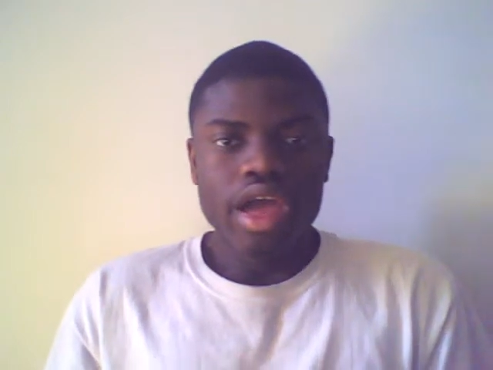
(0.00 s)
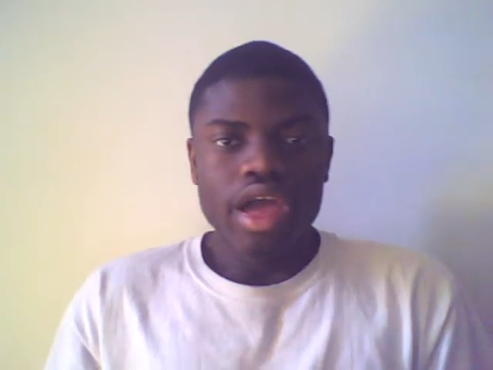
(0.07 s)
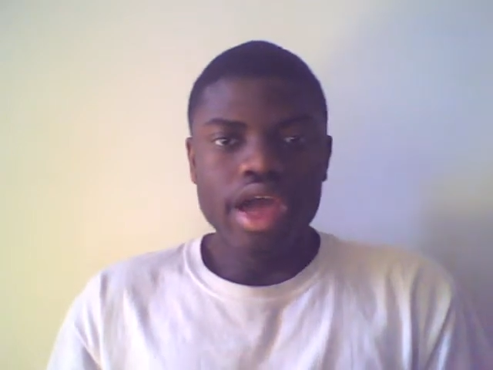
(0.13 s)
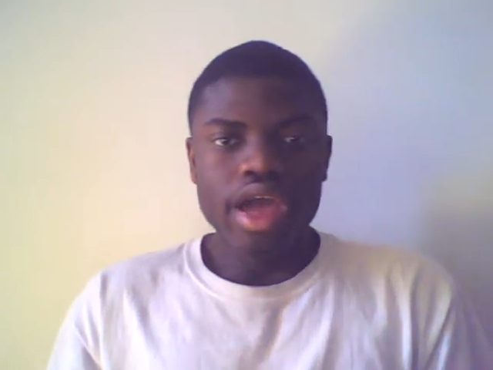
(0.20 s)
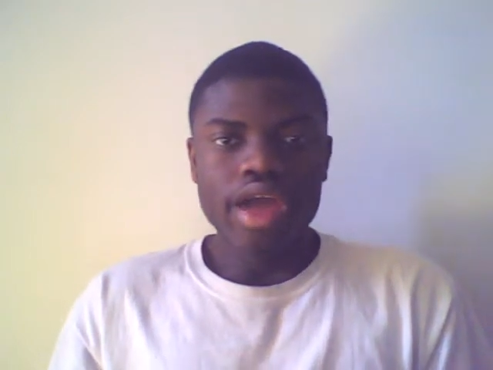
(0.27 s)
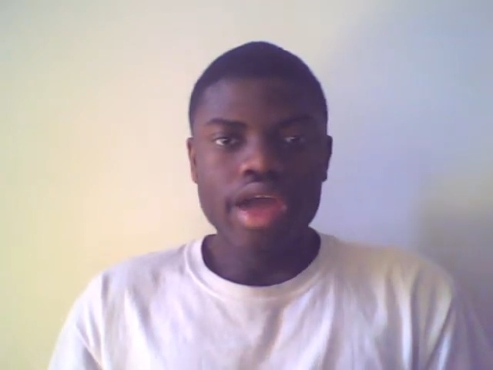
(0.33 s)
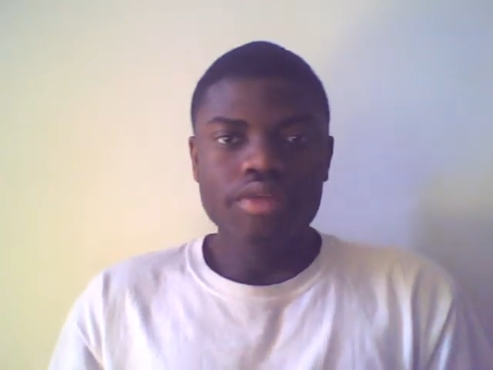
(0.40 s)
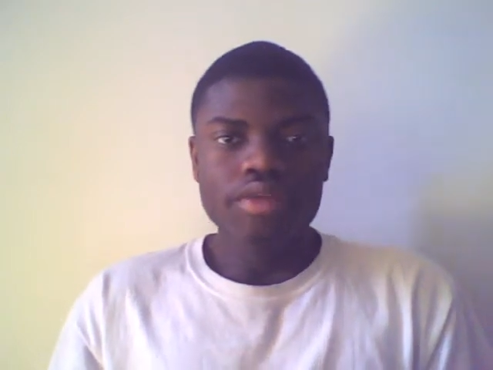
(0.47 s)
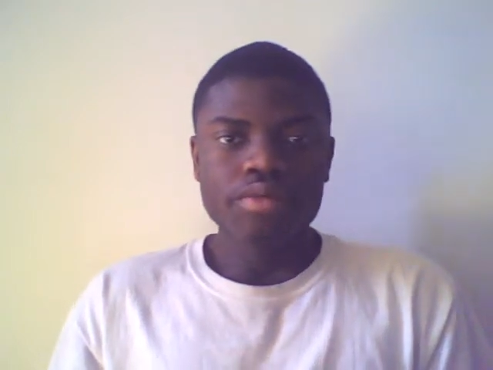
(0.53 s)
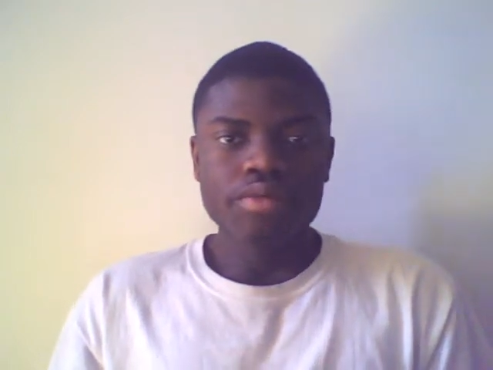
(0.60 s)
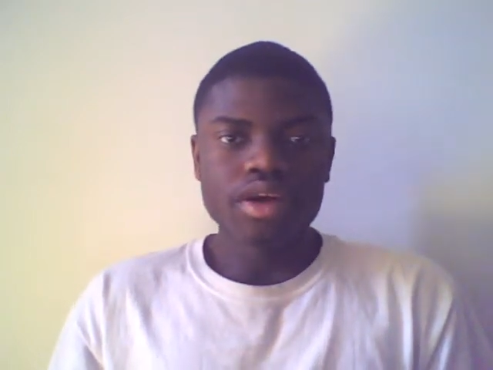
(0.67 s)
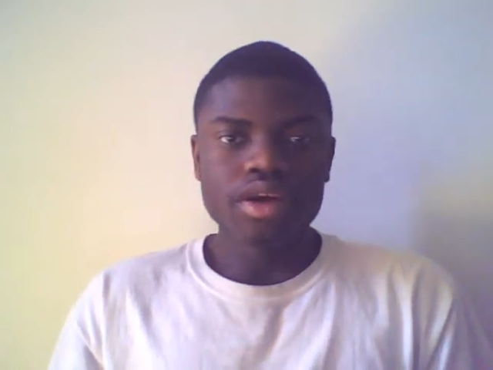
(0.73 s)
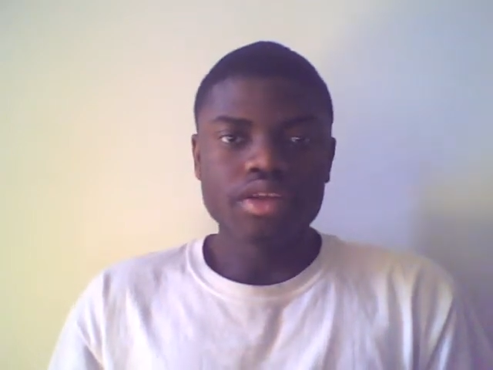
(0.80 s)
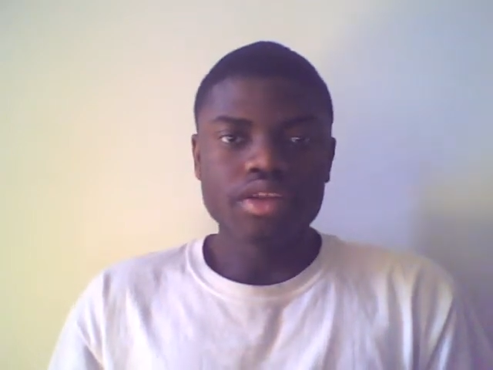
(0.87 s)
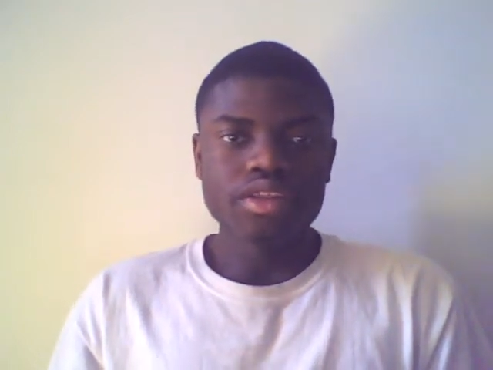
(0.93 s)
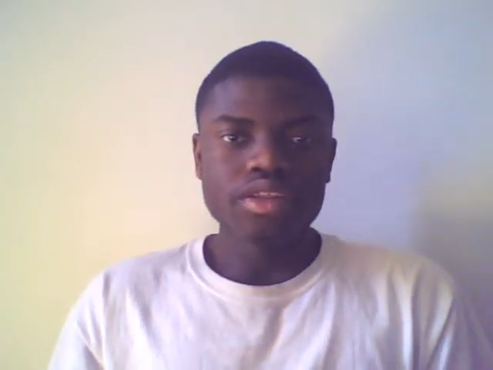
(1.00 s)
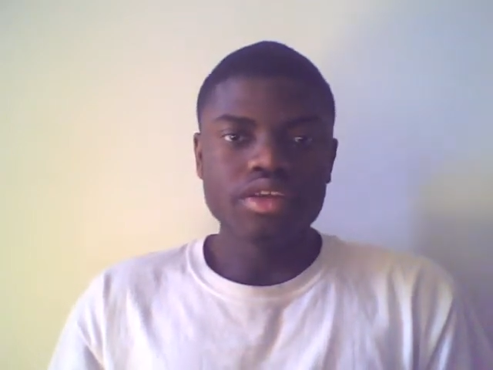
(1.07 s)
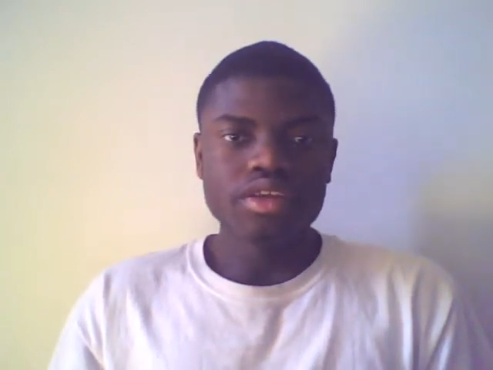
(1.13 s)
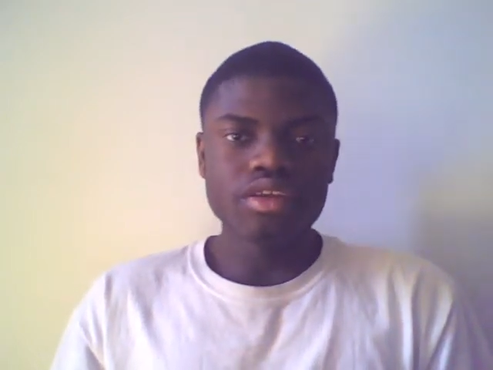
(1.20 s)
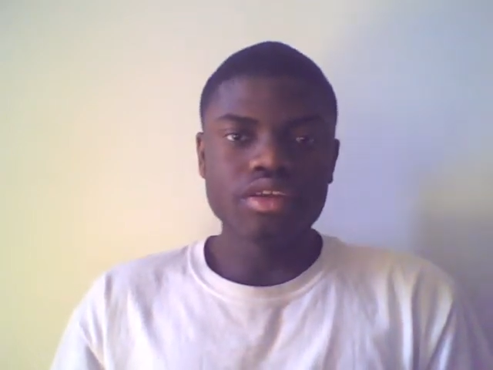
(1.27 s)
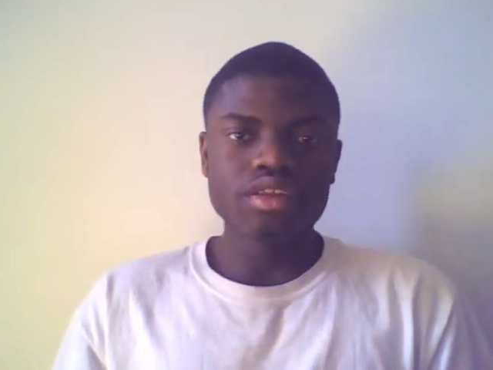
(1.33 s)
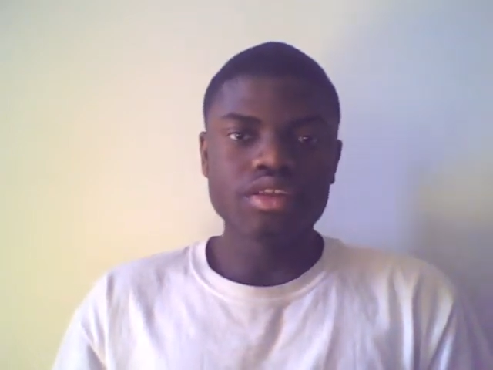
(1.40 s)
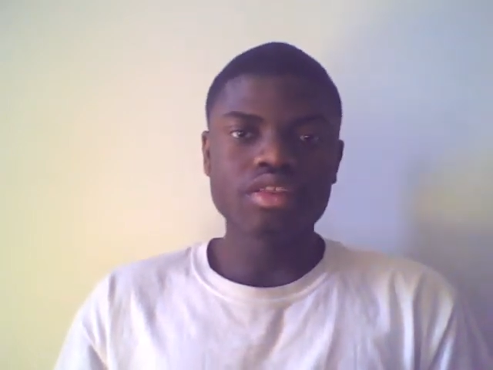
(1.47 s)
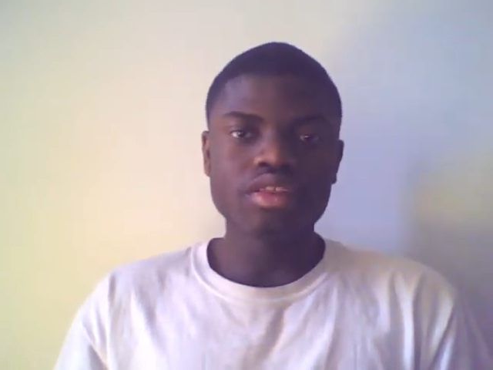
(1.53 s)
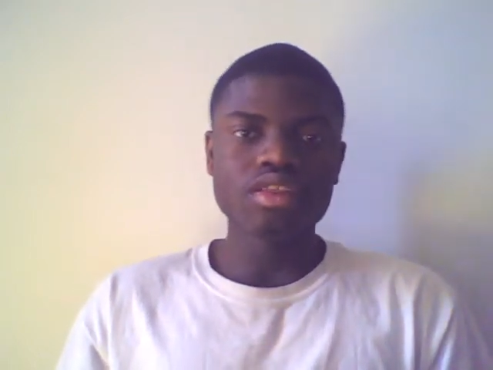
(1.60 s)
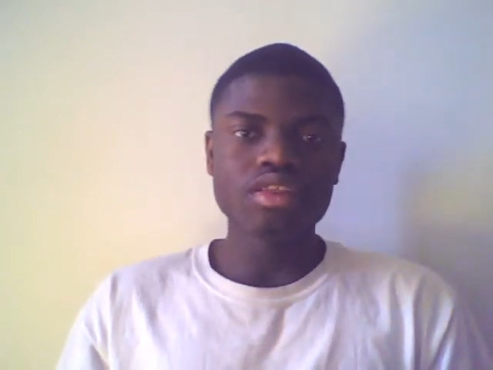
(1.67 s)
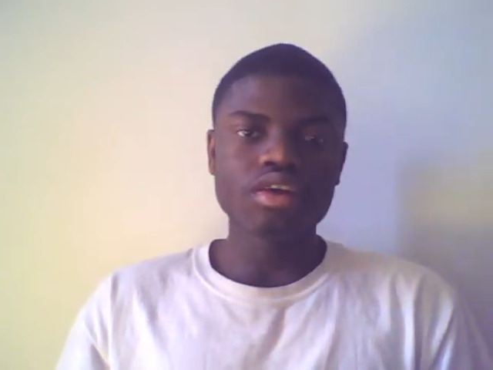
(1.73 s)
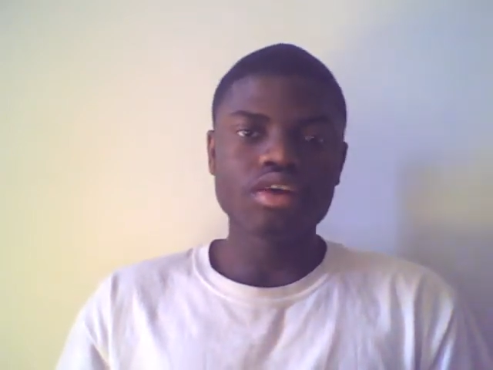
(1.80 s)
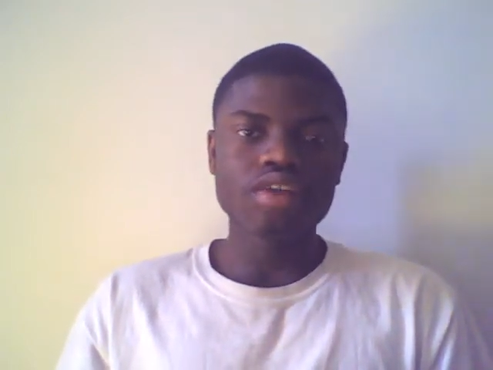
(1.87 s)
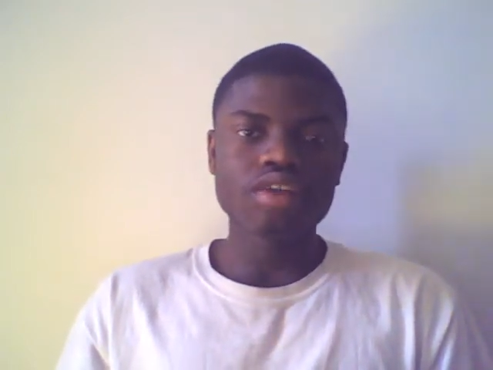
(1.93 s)
And, well, it just
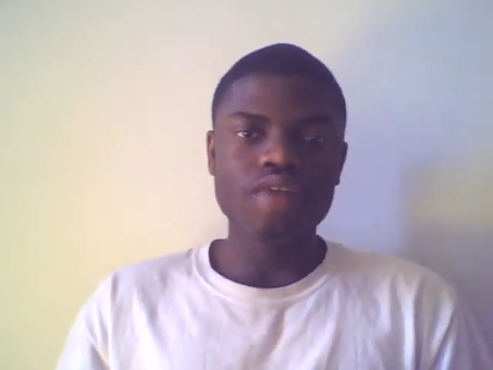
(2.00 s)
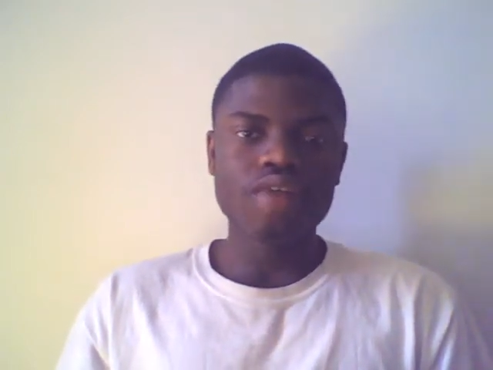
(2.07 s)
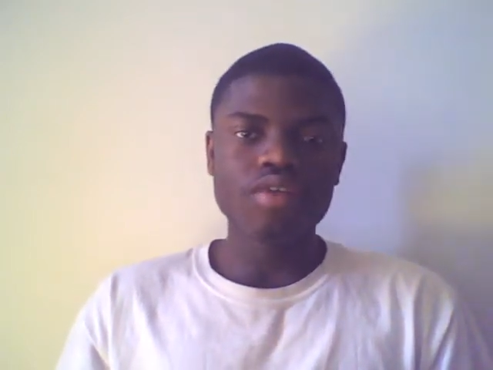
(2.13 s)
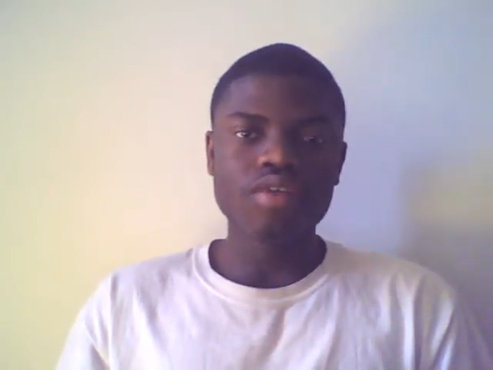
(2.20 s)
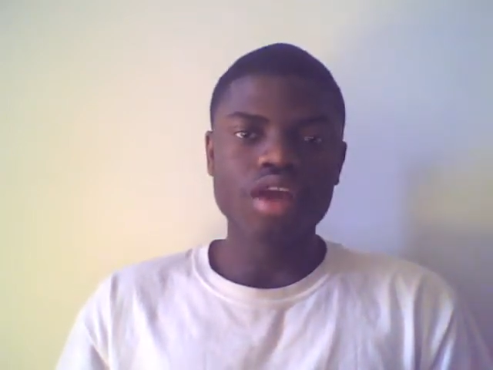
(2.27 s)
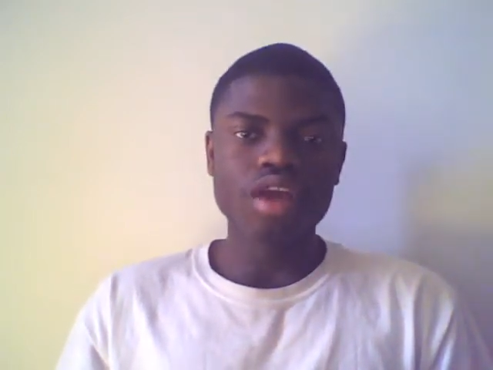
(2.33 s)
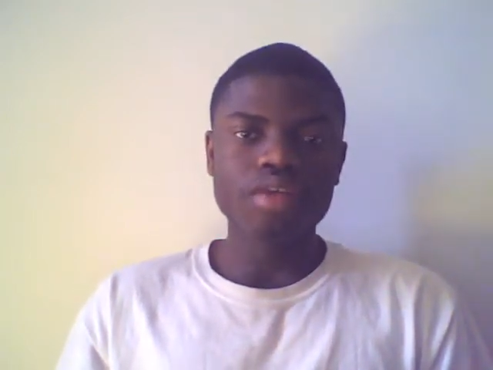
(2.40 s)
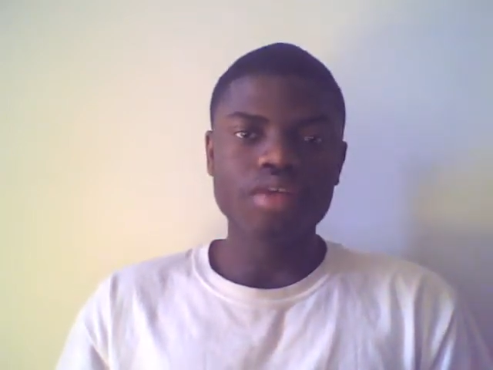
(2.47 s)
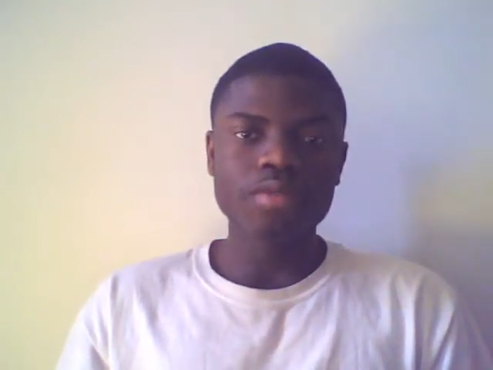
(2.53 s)
starts off a lot of